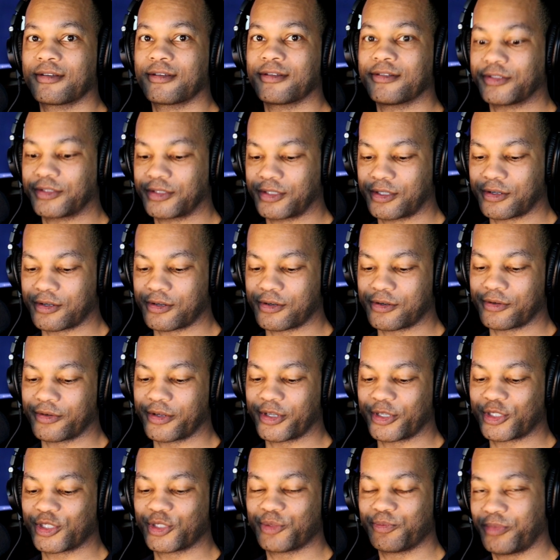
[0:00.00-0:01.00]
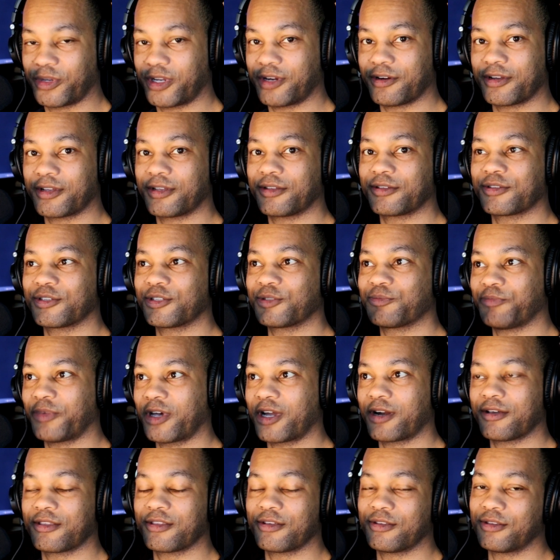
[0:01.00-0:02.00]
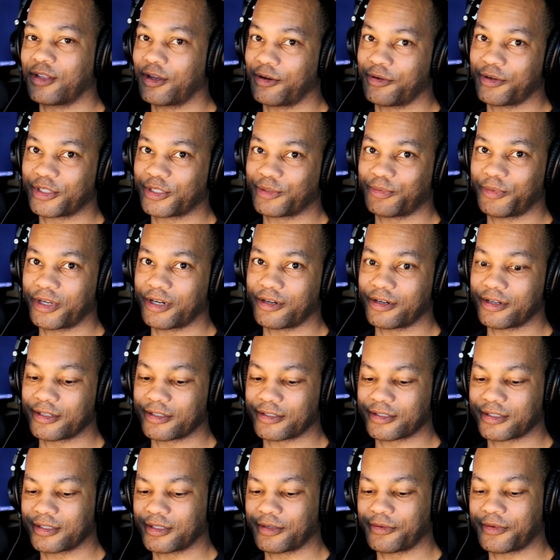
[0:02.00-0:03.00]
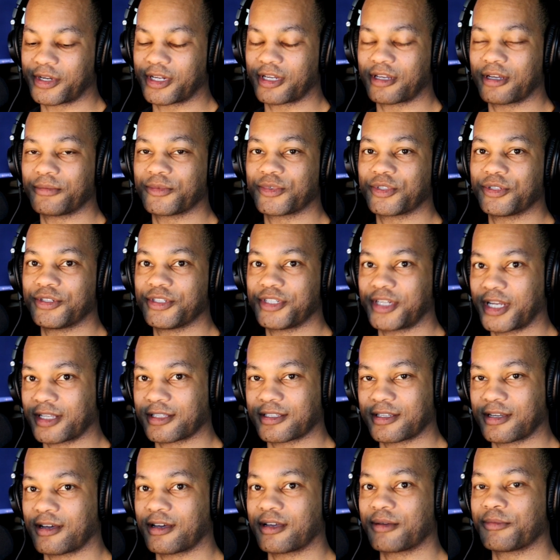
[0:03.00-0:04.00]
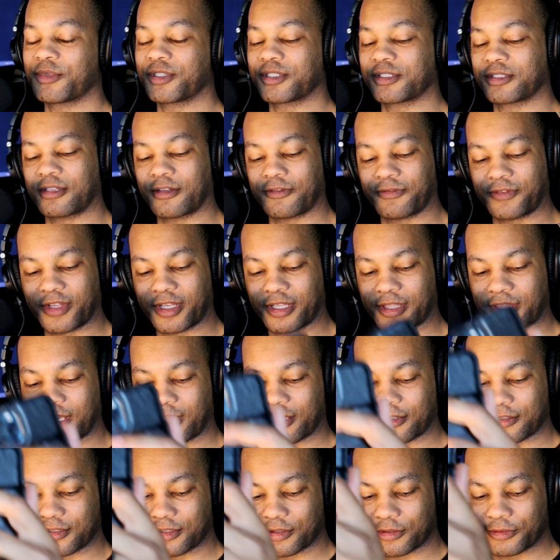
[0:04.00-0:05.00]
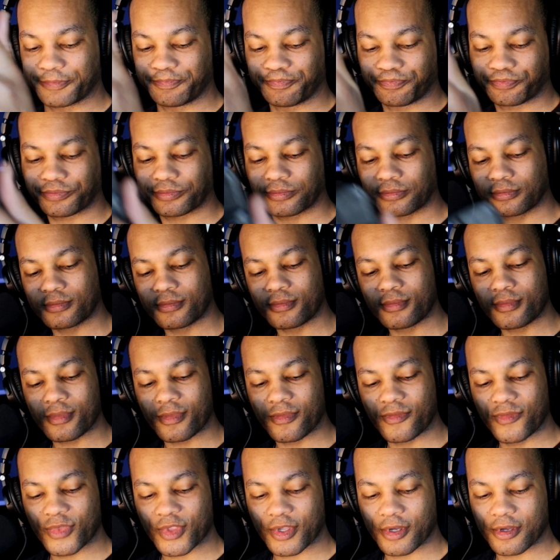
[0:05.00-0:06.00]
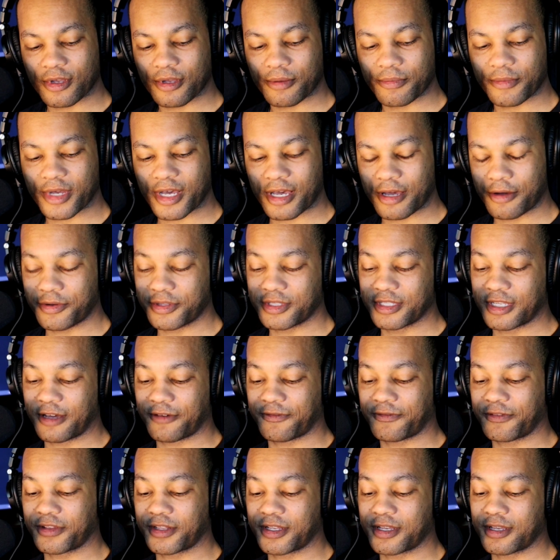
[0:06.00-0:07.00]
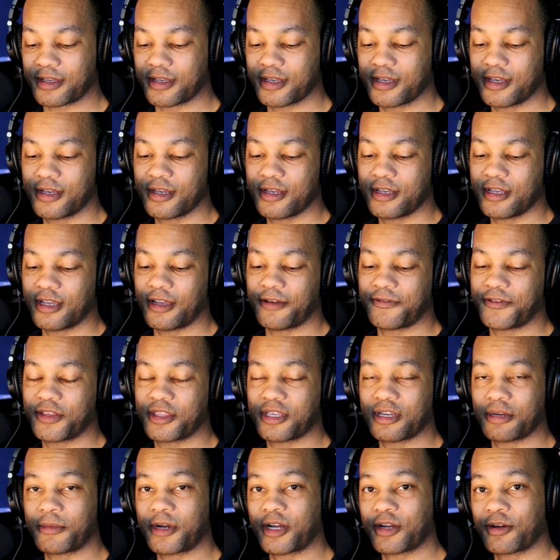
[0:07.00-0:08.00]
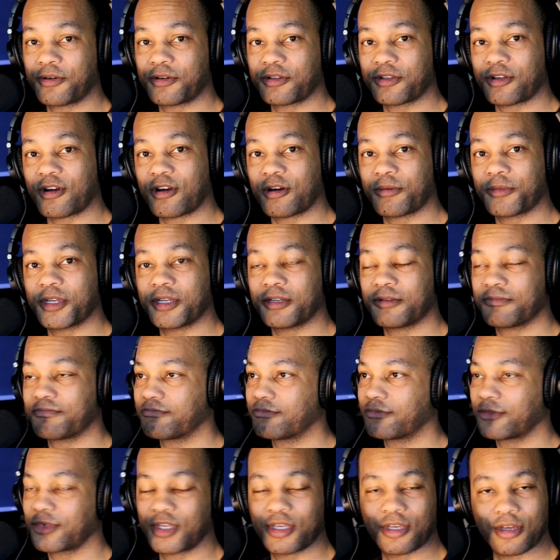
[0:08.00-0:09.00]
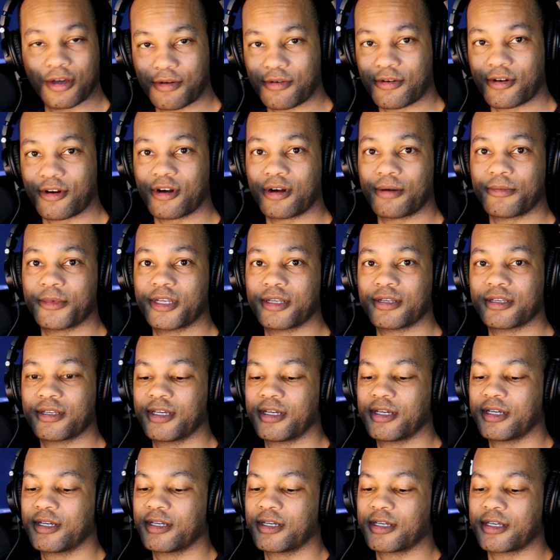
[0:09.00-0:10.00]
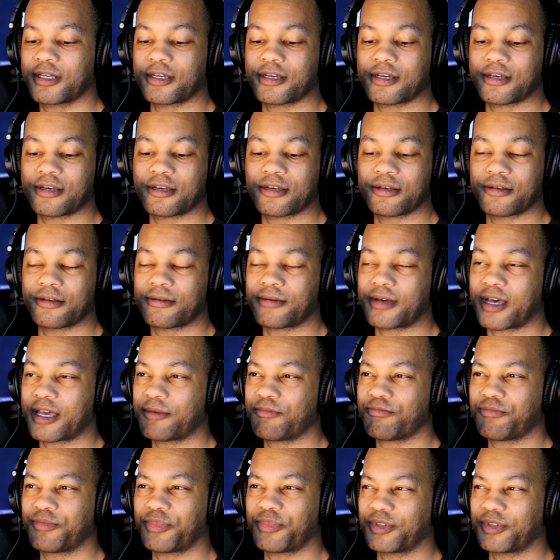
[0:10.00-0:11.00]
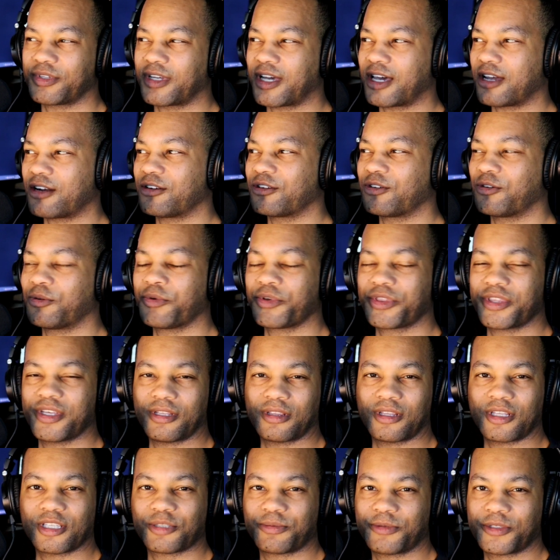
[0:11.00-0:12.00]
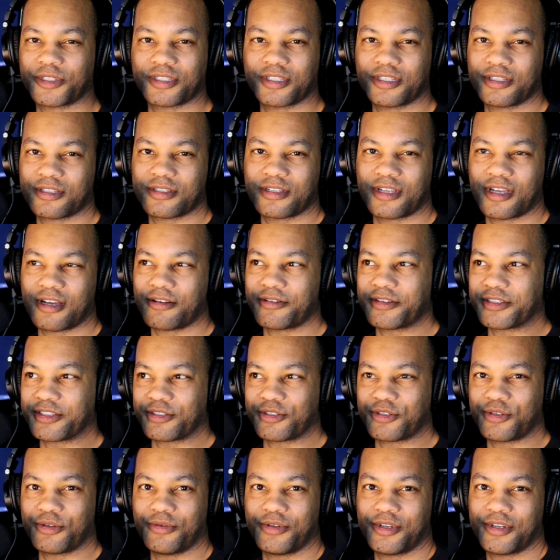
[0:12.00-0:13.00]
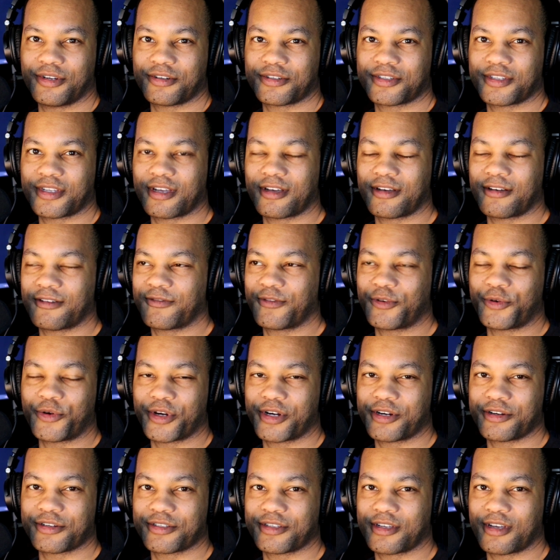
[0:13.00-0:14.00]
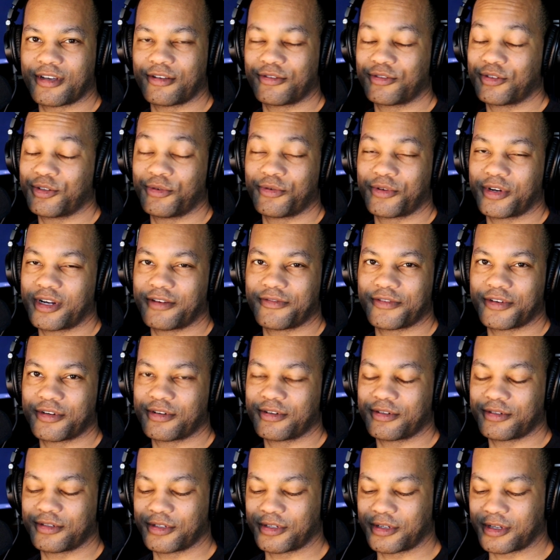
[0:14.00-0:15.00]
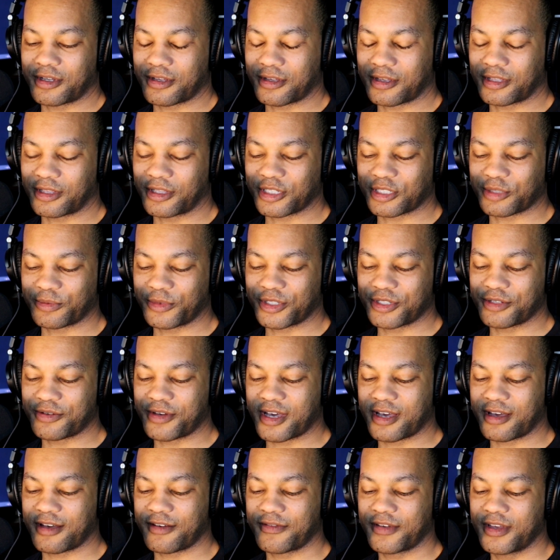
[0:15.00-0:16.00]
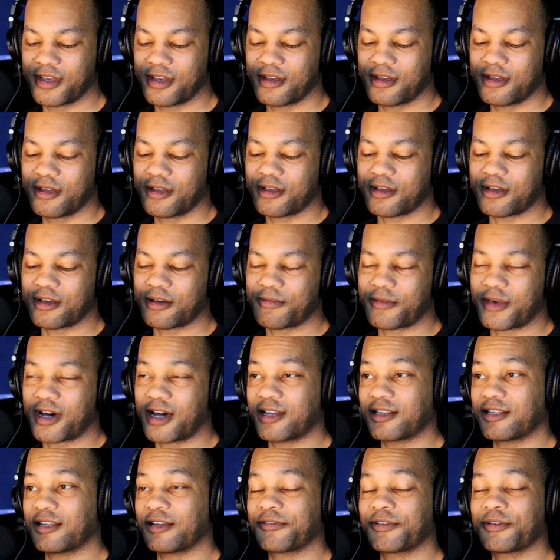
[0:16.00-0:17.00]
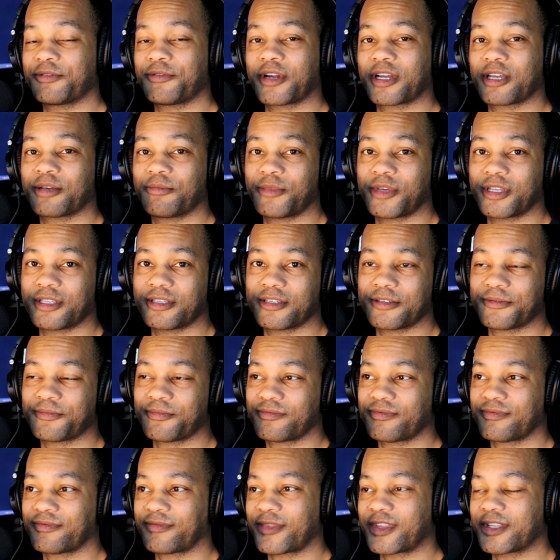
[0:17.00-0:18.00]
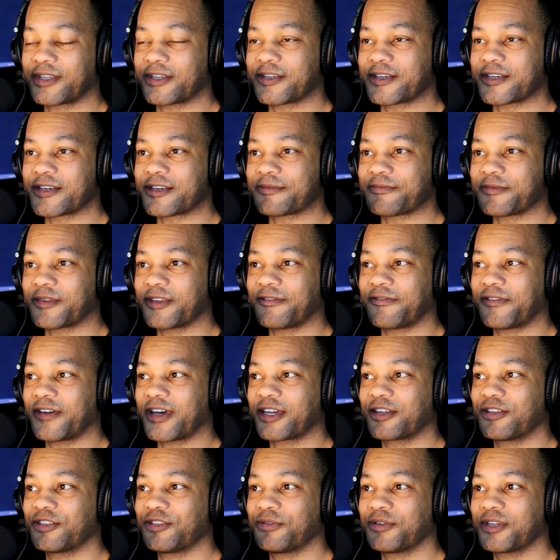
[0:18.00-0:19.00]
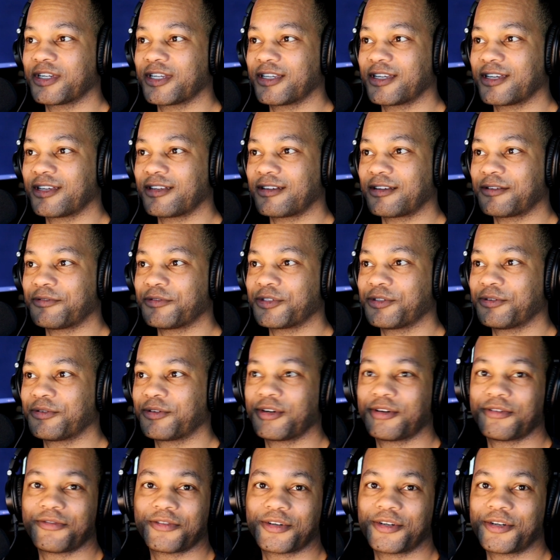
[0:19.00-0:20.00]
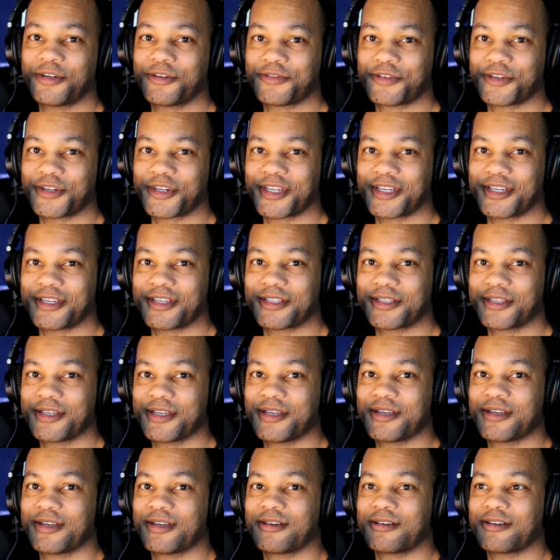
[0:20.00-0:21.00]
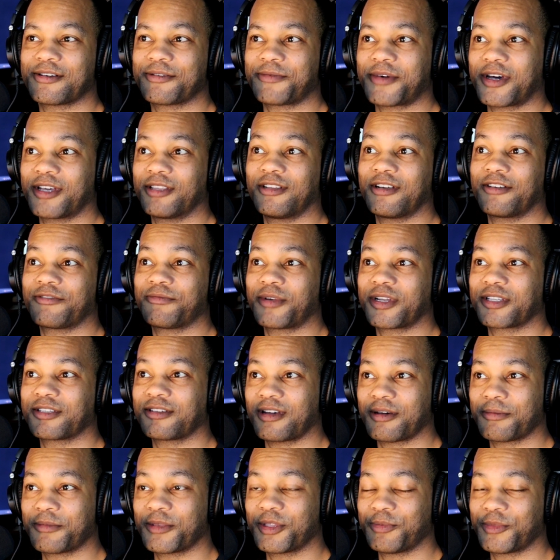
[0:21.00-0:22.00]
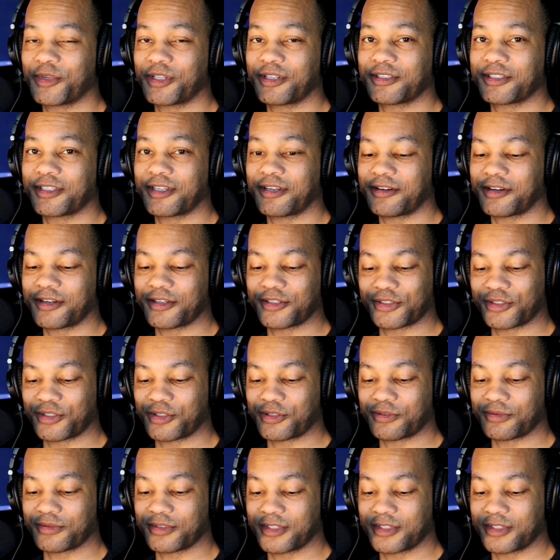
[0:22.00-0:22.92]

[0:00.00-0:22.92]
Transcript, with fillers: So, experience is better than no experience when it comes to jet time and stuff like that. So, um, I would definitely, if you're thinking about going to Army, go Army uh, I I don't know what the enlistments is now. Is it two years now, four years now? Do whatever uh, enlistment you have. Um, I definitely recommend it. Uh, if I could do it again, I would do it over and over again. Um, I loved my time in the military, so